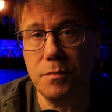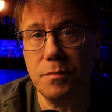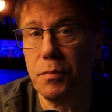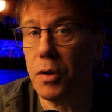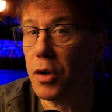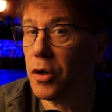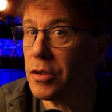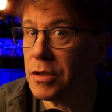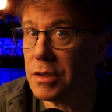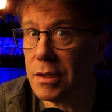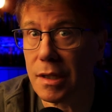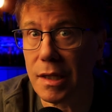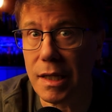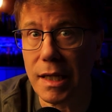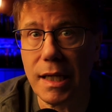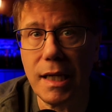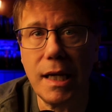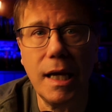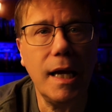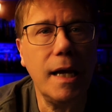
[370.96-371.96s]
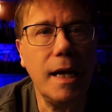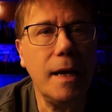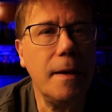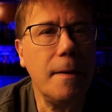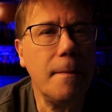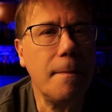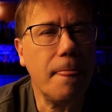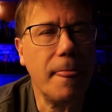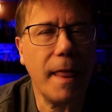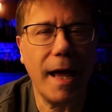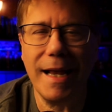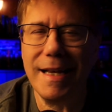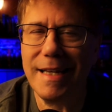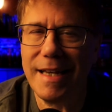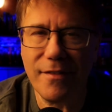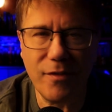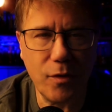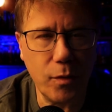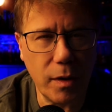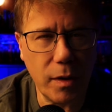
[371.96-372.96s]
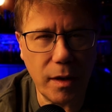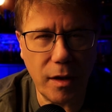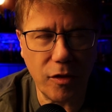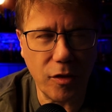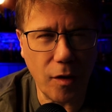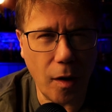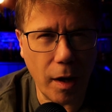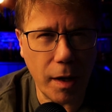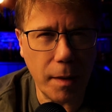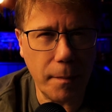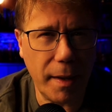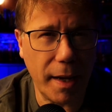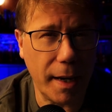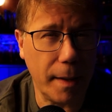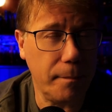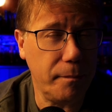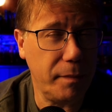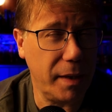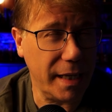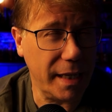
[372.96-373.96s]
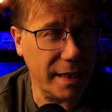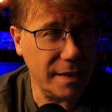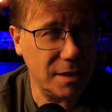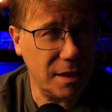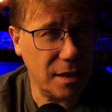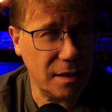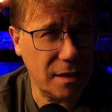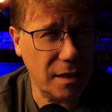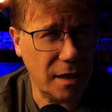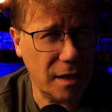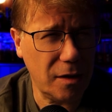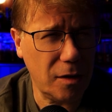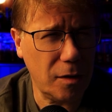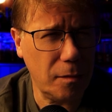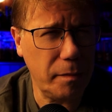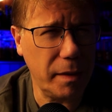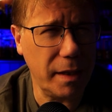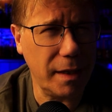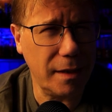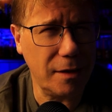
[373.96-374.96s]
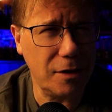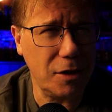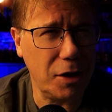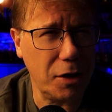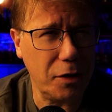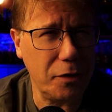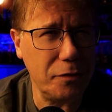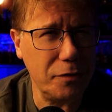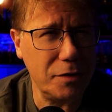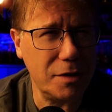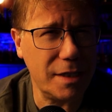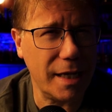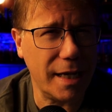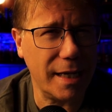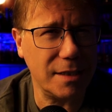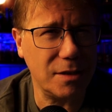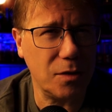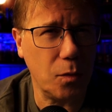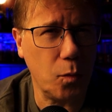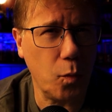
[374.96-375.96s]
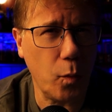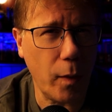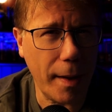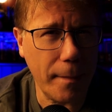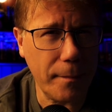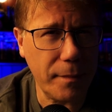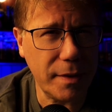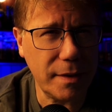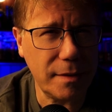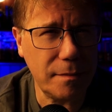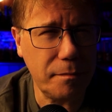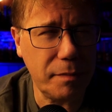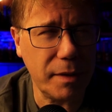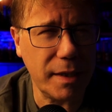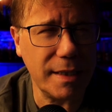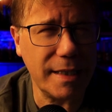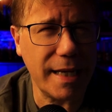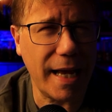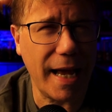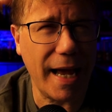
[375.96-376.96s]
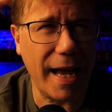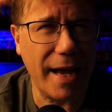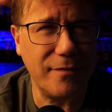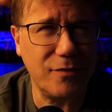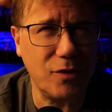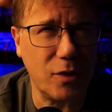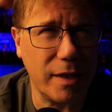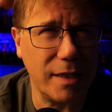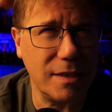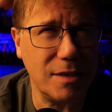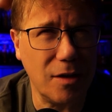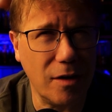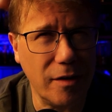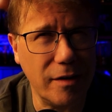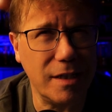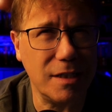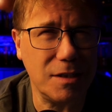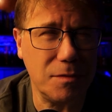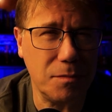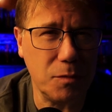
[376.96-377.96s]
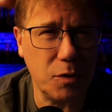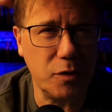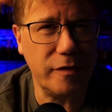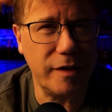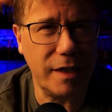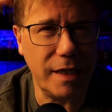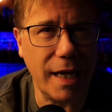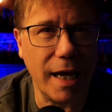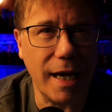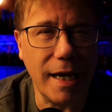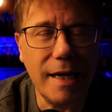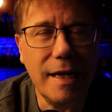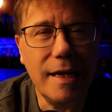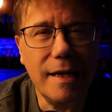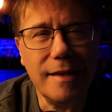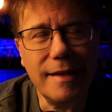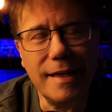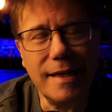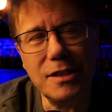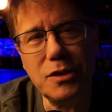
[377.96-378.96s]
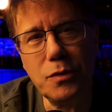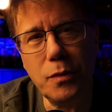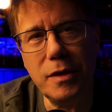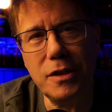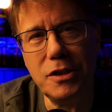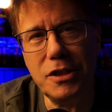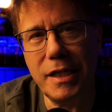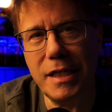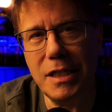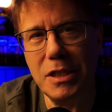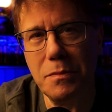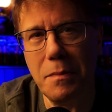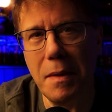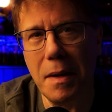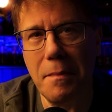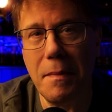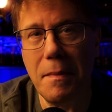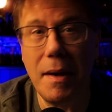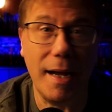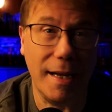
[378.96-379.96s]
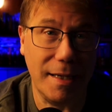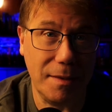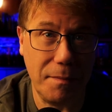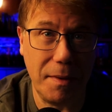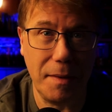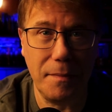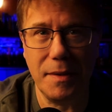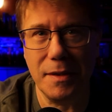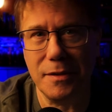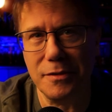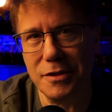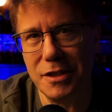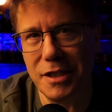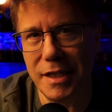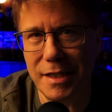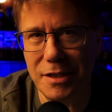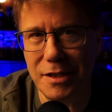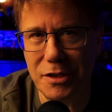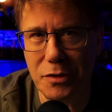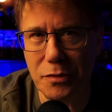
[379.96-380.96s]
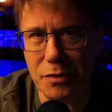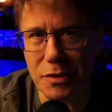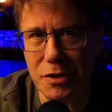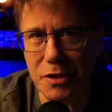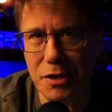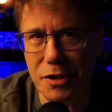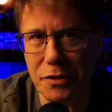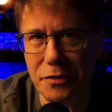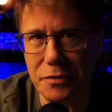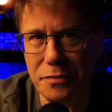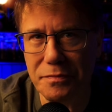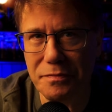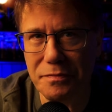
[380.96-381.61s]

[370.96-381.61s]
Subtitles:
Personally, I had never really thought about a pizza cutter being used as a weapon, but after I saw this movie, yeah, that sort of changed my mind. Maybe it'll change yours too.